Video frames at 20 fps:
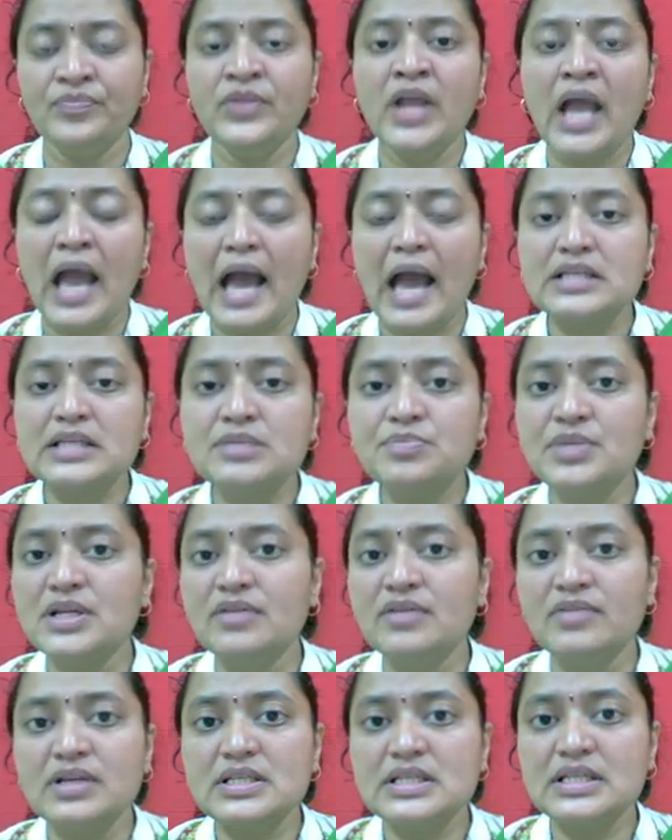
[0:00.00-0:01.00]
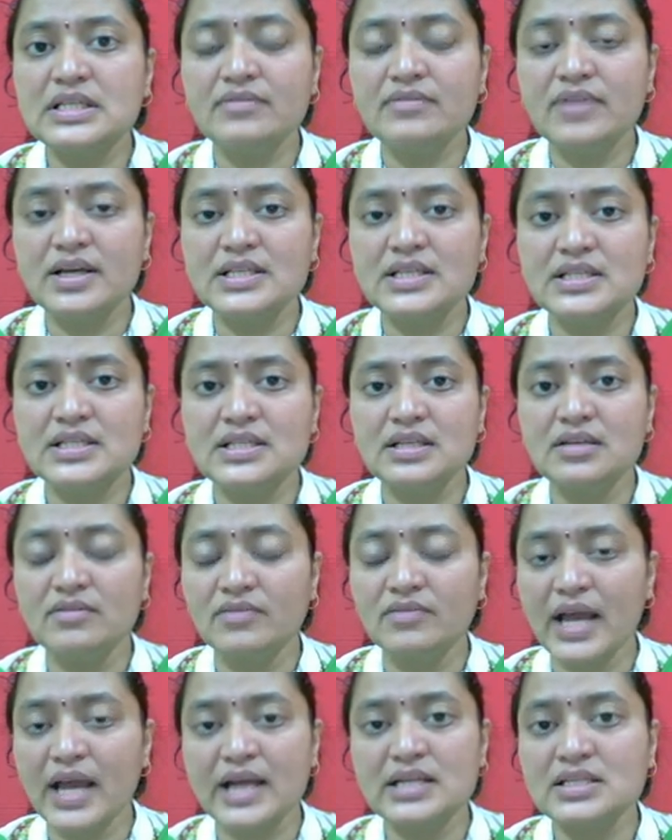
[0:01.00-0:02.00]
As previously
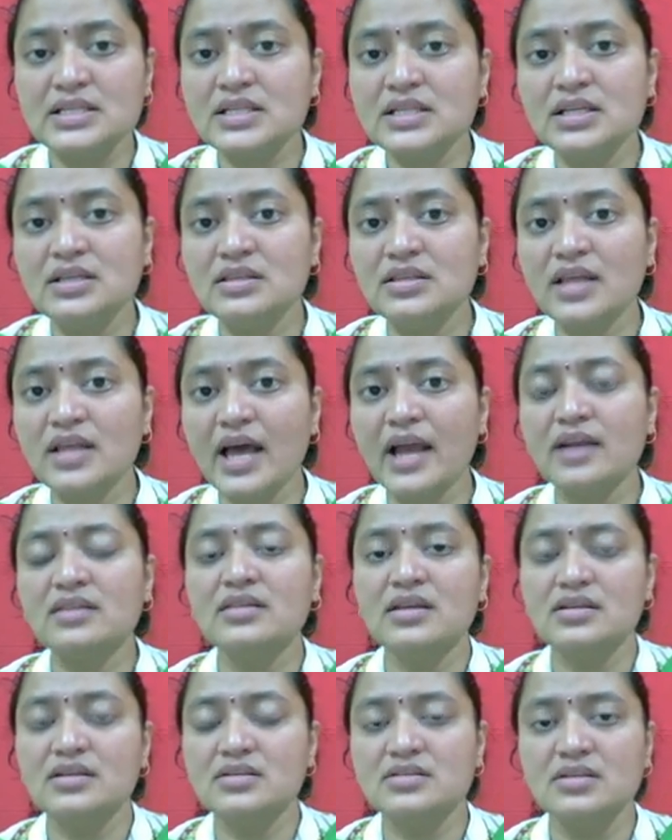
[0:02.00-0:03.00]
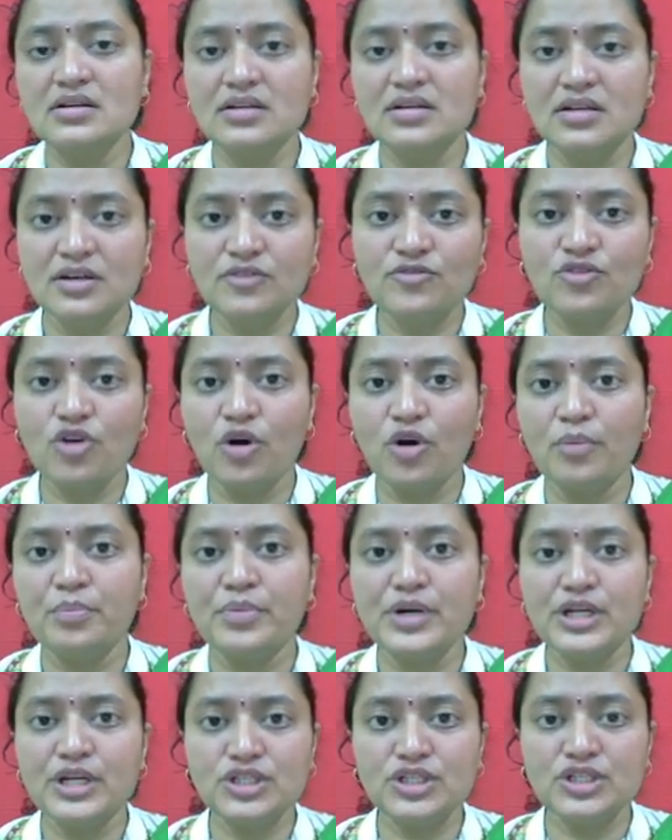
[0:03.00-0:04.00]
we had seen that there is a tough
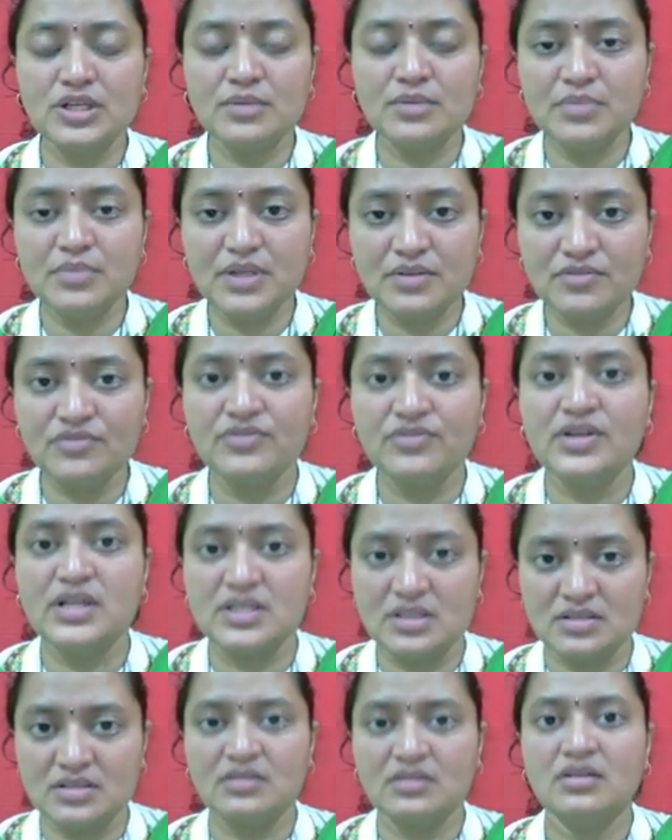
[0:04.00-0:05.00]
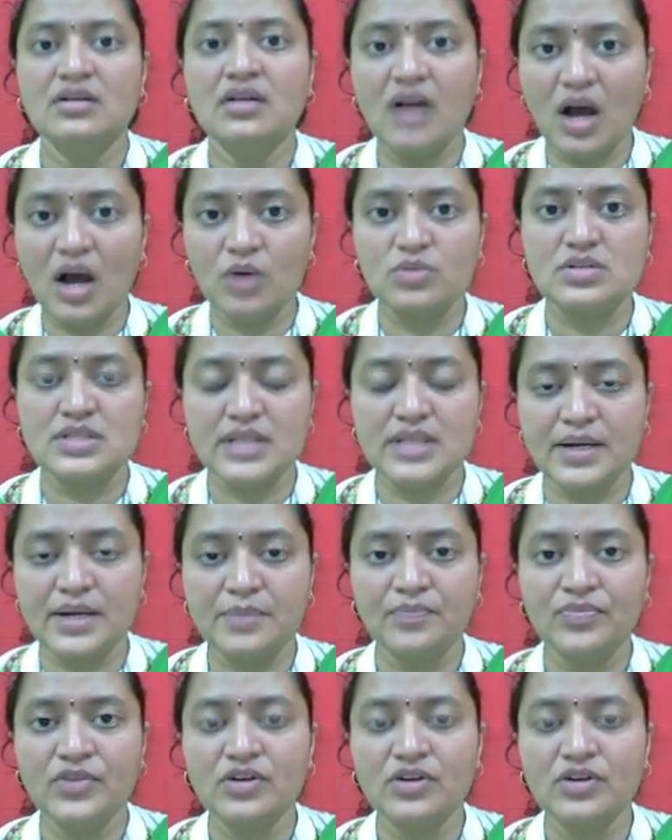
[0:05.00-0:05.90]
competition being faced outside.